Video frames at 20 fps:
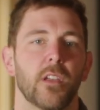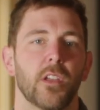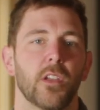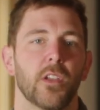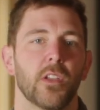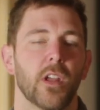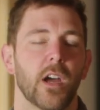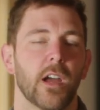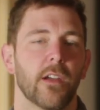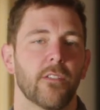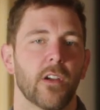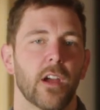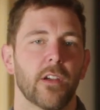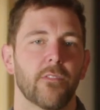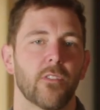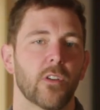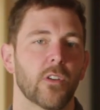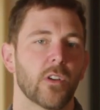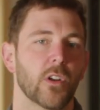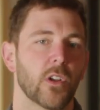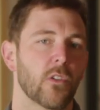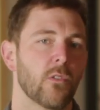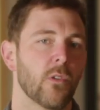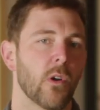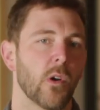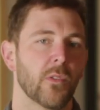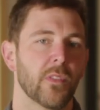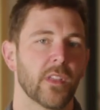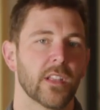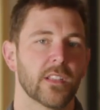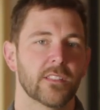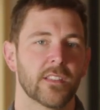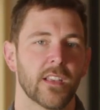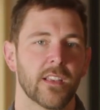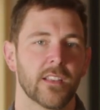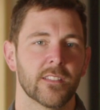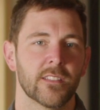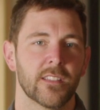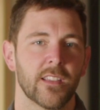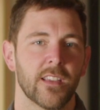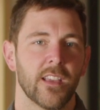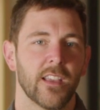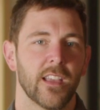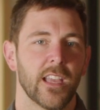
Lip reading: You know, I've heard a quote that says,